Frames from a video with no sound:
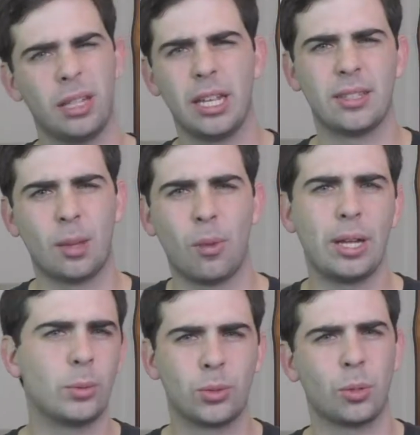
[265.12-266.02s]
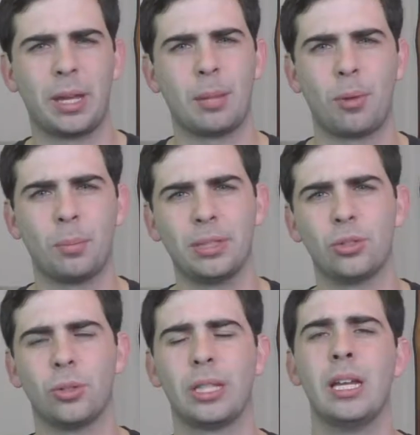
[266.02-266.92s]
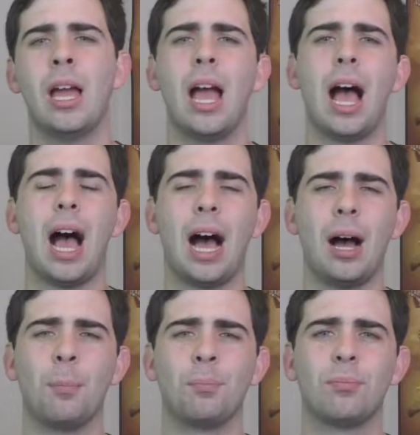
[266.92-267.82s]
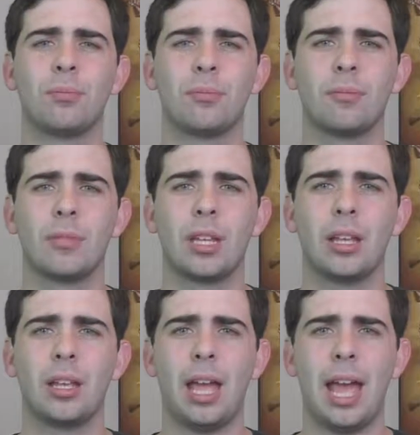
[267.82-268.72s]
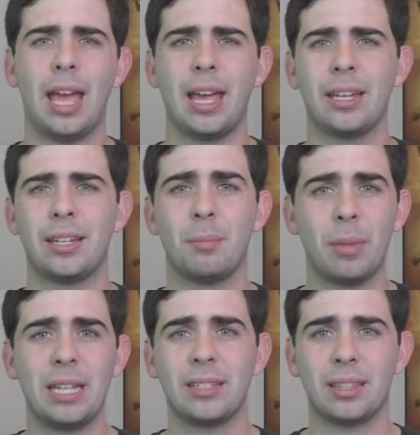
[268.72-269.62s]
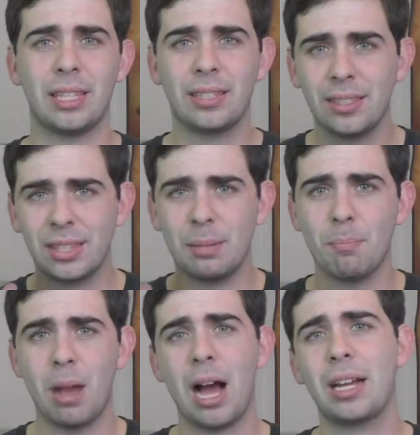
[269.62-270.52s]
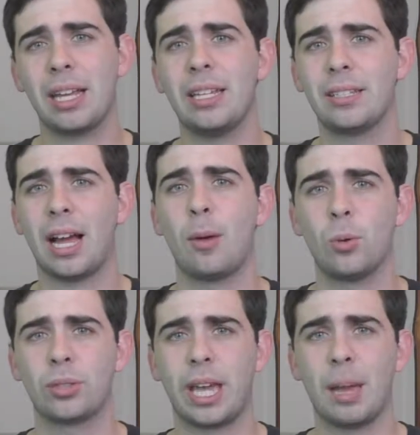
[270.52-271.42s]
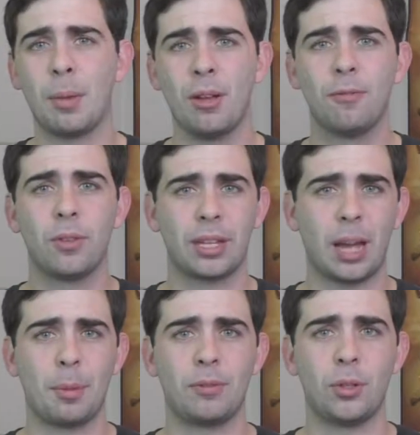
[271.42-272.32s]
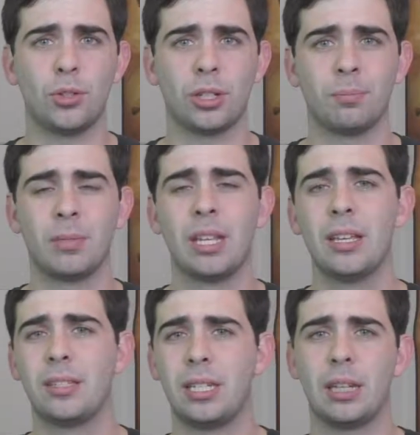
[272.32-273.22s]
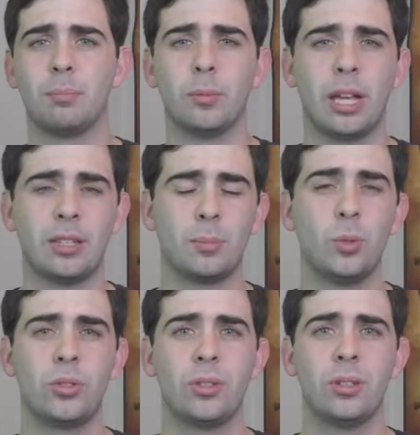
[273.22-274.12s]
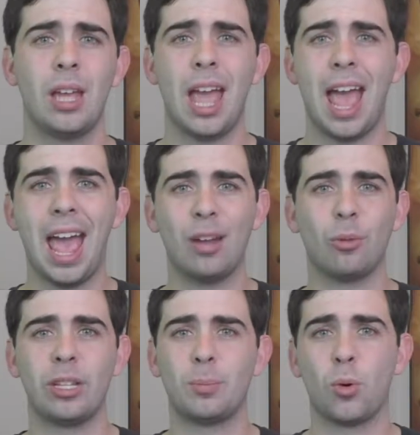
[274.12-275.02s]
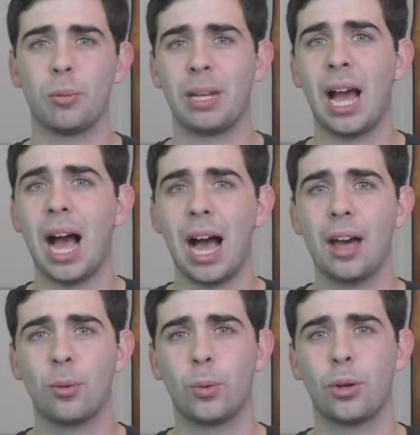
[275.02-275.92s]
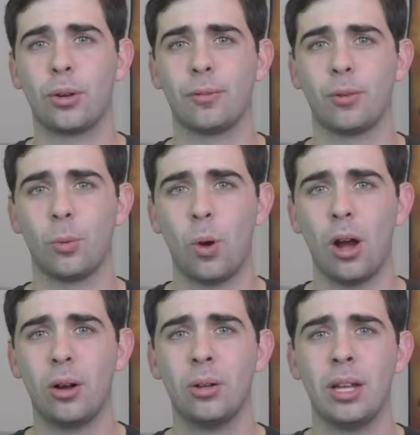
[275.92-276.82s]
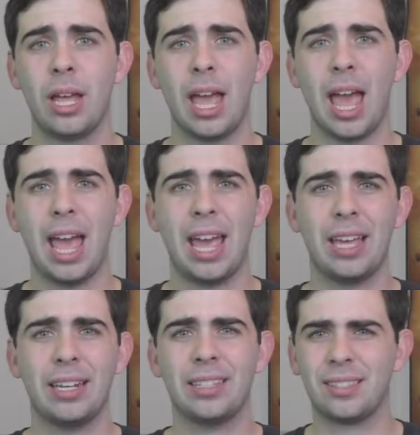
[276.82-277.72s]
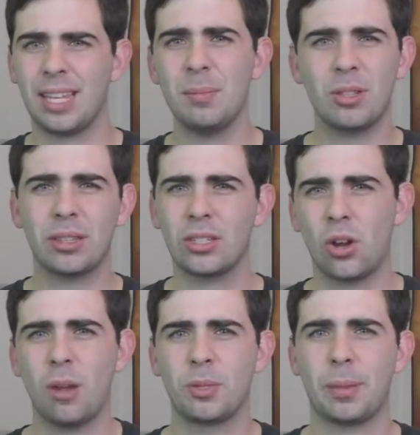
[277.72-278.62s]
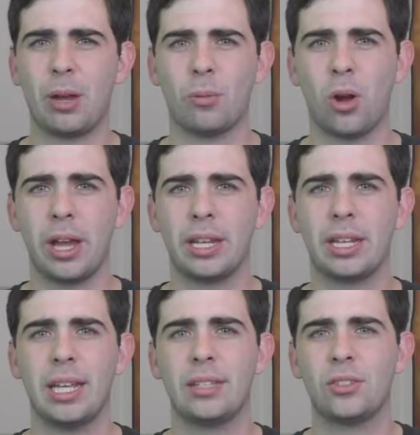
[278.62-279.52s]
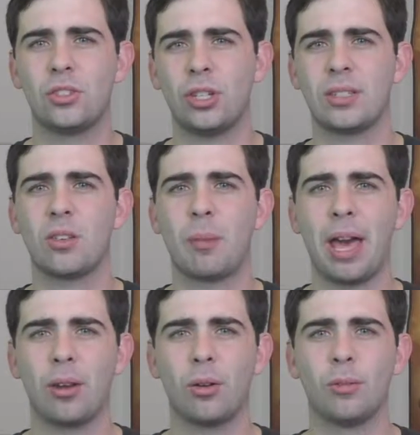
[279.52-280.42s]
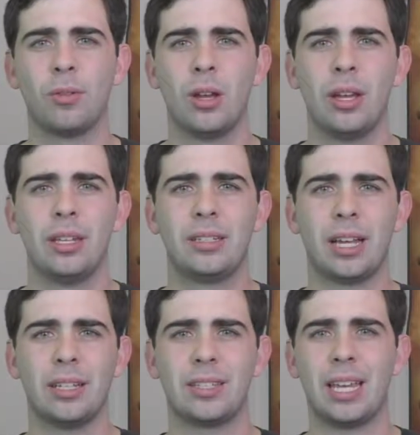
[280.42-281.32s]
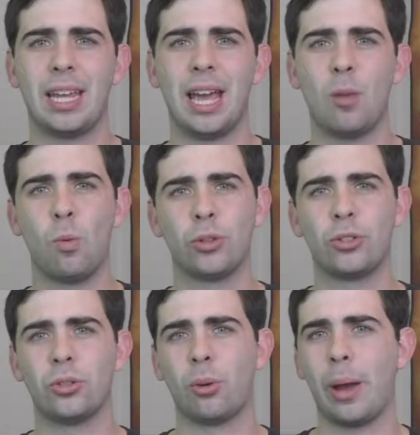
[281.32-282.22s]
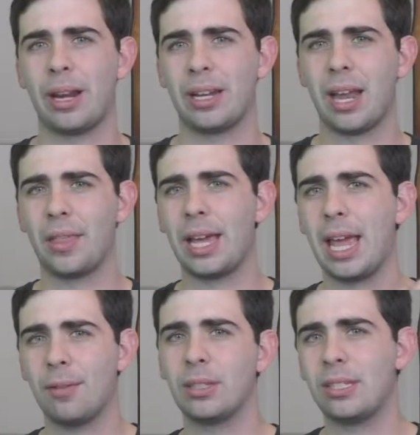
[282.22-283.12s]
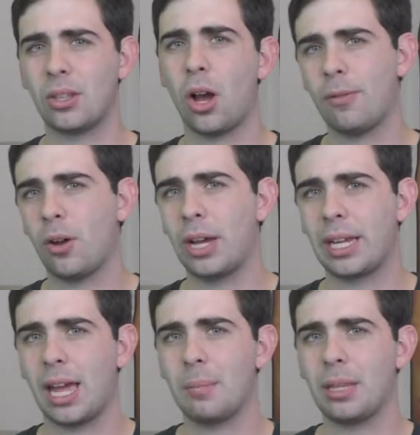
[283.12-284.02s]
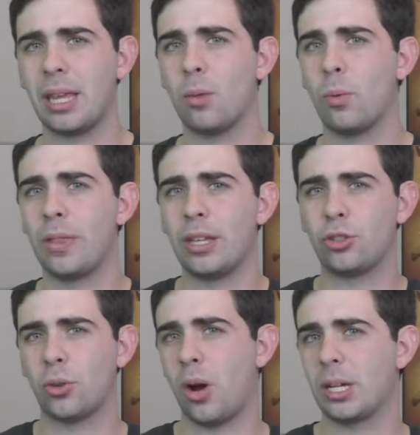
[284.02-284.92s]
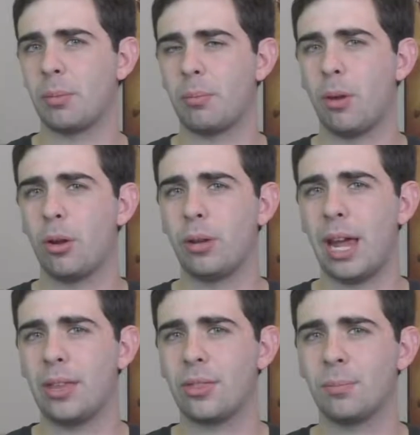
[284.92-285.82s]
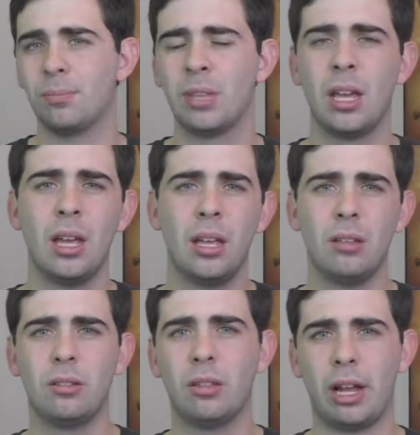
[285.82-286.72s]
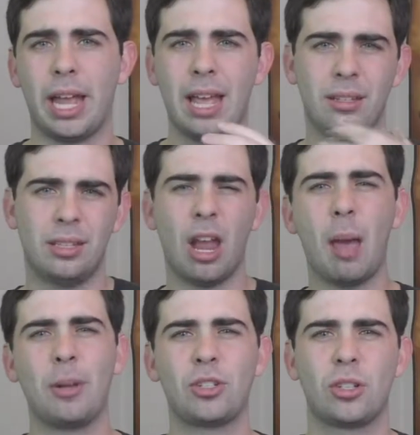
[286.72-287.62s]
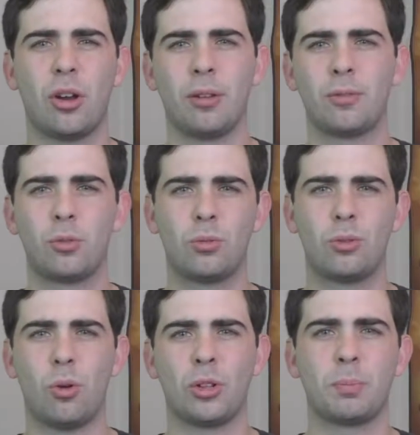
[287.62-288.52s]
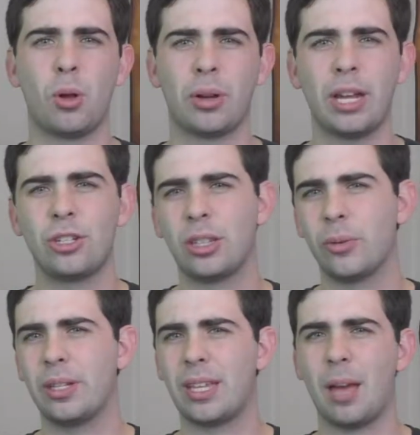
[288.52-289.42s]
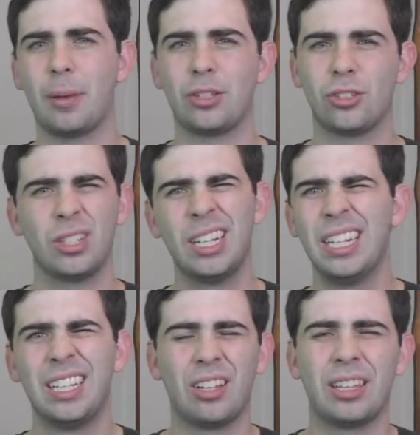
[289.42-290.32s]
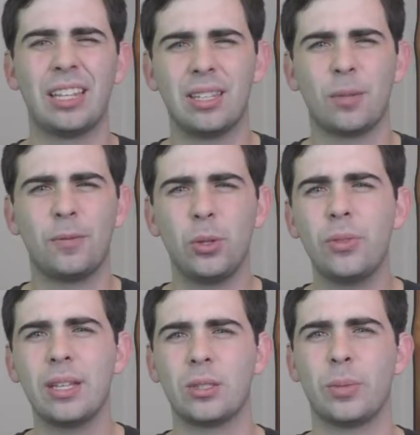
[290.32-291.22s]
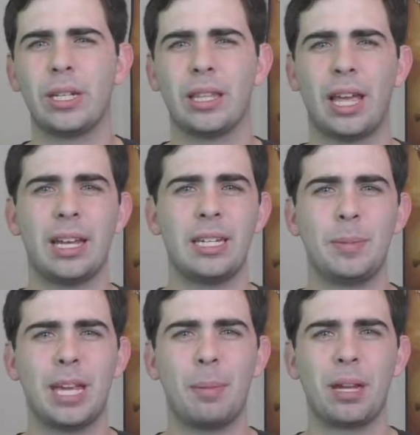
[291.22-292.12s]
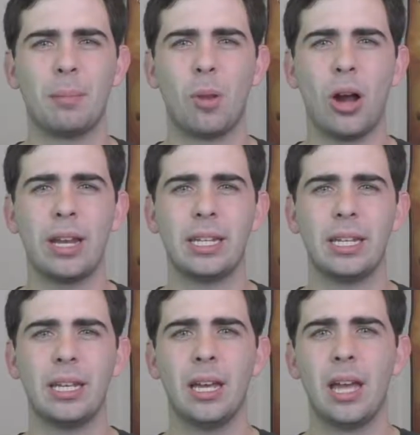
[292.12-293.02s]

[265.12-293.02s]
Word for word: In some ways, we'll talk about that properly shortly. Um, and it means that this is the marquee Star Wars game for the coming future. Stig Asmussen and Respawn have been hard at work on it for a while, and it seems like the time's about right. It's just a matter of, does E A want to throw out another heavily sci-fi game in there when they're trying to promote Anthem? Like, how much kind of cross-pollination there is, how much, like, there's a few things that we, they need to be keeping in mind here.